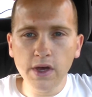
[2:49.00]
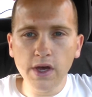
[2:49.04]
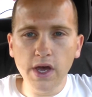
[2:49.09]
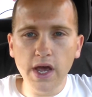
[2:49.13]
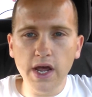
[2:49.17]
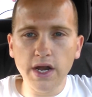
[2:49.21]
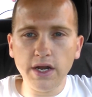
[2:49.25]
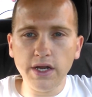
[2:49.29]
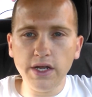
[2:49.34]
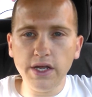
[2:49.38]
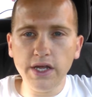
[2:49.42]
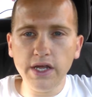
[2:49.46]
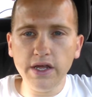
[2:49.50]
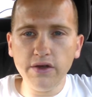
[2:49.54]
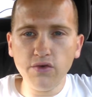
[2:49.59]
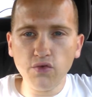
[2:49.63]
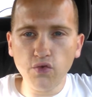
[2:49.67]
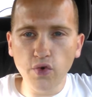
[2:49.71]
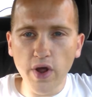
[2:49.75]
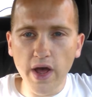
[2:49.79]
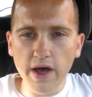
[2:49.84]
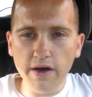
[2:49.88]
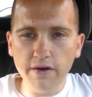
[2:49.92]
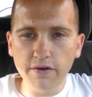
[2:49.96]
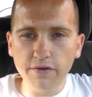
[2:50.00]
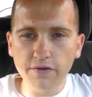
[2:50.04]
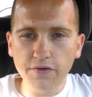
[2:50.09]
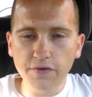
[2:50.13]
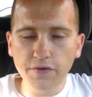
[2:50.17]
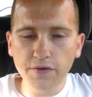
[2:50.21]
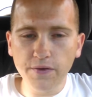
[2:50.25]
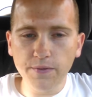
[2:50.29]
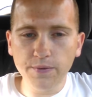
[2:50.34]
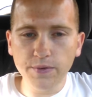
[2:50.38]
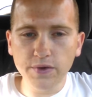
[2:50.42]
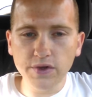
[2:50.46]
And EREV
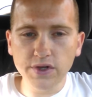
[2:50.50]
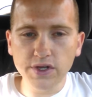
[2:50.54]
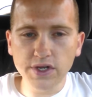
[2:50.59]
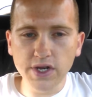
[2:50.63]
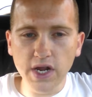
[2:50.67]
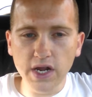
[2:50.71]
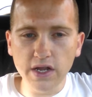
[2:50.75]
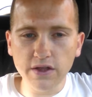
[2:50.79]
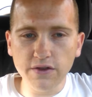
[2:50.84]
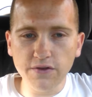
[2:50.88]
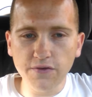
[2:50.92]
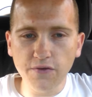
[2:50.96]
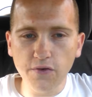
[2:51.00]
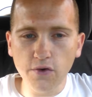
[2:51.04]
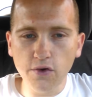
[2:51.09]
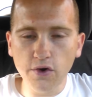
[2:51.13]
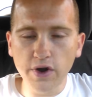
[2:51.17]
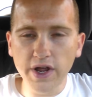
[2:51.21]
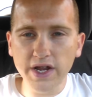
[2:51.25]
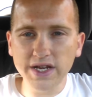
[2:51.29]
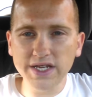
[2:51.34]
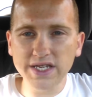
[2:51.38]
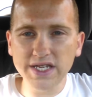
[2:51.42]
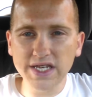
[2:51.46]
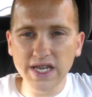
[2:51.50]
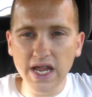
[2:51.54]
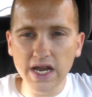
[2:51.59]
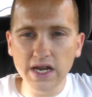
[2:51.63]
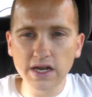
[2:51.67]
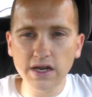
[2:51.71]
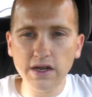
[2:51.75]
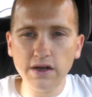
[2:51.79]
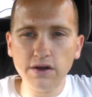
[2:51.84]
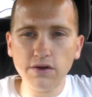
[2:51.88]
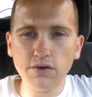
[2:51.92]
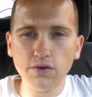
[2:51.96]
stands for
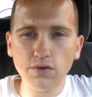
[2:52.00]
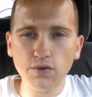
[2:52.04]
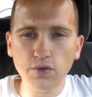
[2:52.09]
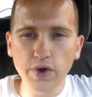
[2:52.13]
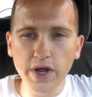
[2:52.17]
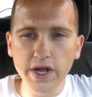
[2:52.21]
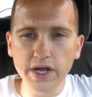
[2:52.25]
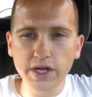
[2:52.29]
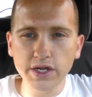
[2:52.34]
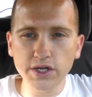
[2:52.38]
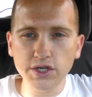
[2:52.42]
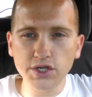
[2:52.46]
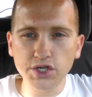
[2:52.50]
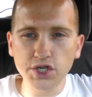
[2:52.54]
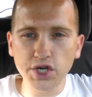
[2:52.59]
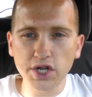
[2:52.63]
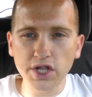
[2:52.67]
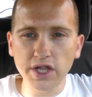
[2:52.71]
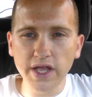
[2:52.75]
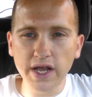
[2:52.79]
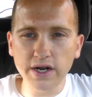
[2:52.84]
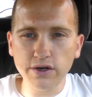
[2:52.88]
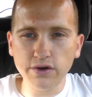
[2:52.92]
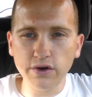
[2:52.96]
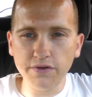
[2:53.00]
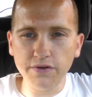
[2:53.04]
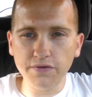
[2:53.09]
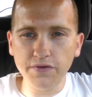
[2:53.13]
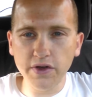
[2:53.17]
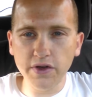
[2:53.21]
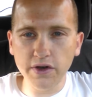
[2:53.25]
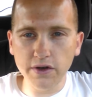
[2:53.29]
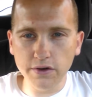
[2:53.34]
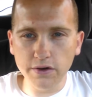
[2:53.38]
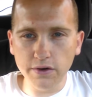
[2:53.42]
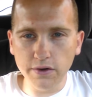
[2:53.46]
Extended Range Electric
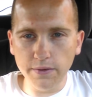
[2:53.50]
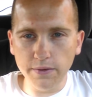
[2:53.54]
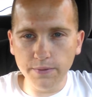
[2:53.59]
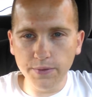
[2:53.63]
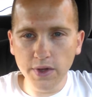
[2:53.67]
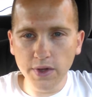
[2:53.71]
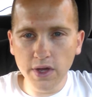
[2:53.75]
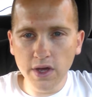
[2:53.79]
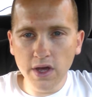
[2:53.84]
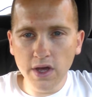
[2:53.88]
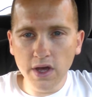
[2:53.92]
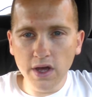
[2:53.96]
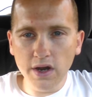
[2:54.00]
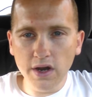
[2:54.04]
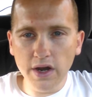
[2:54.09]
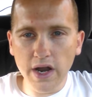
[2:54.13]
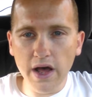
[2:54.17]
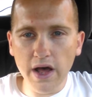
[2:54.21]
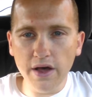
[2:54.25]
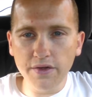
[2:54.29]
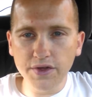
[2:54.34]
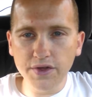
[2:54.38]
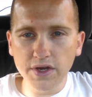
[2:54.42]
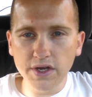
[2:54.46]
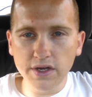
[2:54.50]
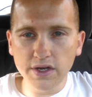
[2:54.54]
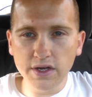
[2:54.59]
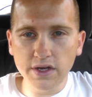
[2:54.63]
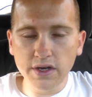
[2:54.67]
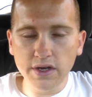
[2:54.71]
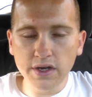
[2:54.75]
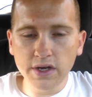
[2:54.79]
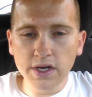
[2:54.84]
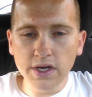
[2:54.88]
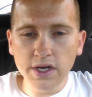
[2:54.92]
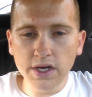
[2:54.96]
Vehicle. Now
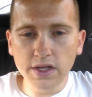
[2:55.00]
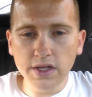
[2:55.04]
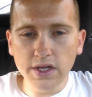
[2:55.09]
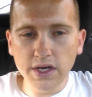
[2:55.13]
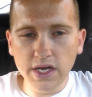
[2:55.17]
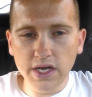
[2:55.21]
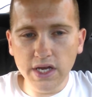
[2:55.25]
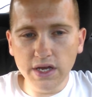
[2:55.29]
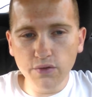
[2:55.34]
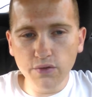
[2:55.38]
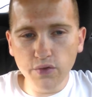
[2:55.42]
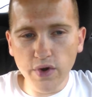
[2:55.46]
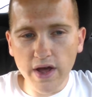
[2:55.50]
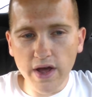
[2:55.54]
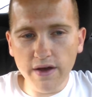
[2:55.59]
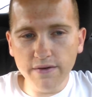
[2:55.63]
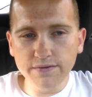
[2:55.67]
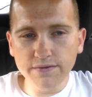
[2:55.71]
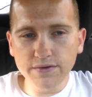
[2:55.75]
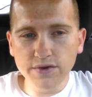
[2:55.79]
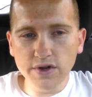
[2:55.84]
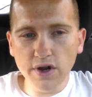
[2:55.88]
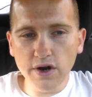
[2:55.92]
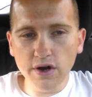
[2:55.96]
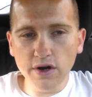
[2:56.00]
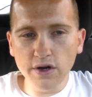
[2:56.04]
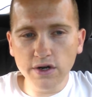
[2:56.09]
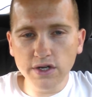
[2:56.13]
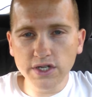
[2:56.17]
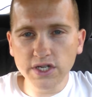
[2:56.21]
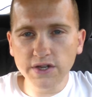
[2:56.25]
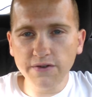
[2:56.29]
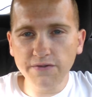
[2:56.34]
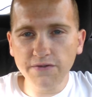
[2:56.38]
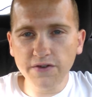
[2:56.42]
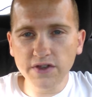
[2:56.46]
the EREVs are
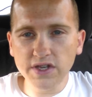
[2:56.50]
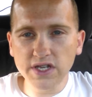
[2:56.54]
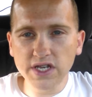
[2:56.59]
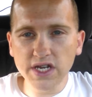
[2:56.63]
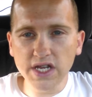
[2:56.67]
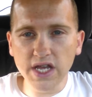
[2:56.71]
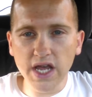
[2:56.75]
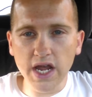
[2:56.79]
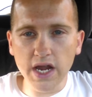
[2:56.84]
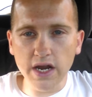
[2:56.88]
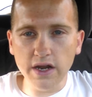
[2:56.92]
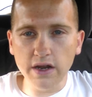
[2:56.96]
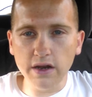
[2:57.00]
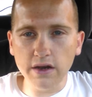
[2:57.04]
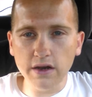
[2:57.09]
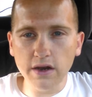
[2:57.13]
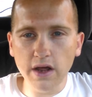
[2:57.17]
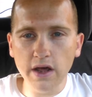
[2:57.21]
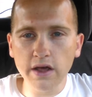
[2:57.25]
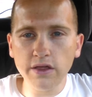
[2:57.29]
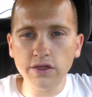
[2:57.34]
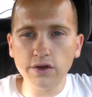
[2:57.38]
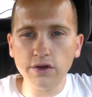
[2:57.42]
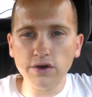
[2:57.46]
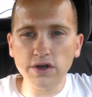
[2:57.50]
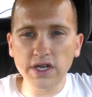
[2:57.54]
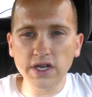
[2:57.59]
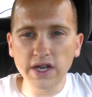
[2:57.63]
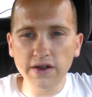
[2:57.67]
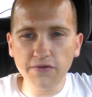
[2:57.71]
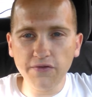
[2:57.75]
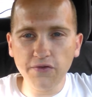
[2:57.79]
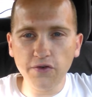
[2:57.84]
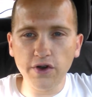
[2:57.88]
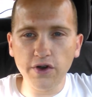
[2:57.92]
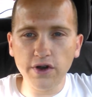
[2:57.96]
sophisticated and they're
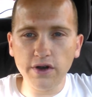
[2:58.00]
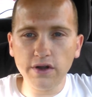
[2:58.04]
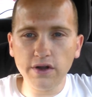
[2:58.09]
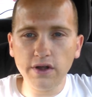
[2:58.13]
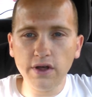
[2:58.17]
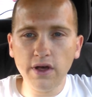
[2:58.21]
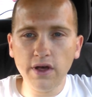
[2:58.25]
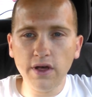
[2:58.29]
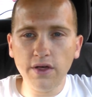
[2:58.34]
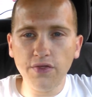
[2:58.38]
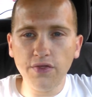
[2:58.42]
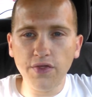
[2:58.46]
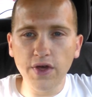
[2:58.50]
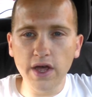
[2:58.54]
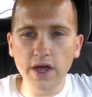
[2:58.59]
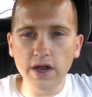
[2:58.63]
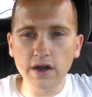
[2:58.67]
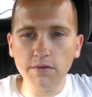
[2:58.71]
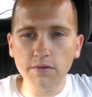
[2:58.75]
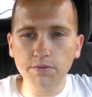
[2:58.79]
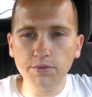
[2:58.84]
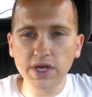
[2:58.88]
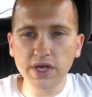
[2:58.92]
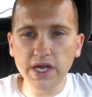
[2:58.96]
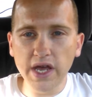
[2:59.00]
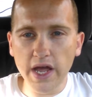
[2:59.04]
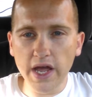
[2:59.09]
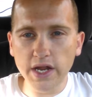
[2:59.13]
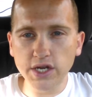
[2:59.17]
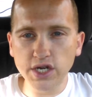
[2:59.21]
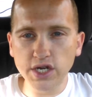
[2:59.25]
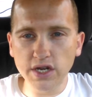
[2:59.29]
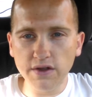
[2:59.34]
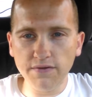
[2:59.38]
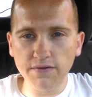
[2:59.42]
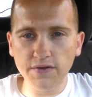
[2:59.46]
different than
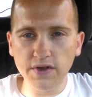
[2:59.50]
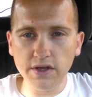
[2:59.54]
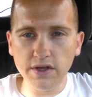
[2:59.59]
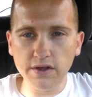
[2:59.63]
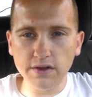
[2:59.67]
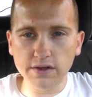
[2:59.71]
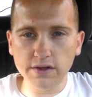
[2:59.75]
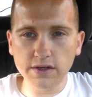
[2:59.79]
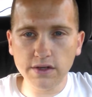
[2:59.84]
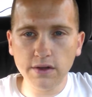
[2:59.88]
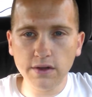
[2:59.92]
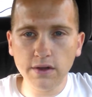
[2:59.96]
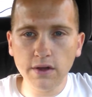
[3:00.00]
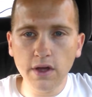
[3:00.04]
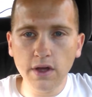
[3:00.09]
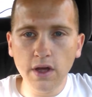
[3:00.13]
PHEVs.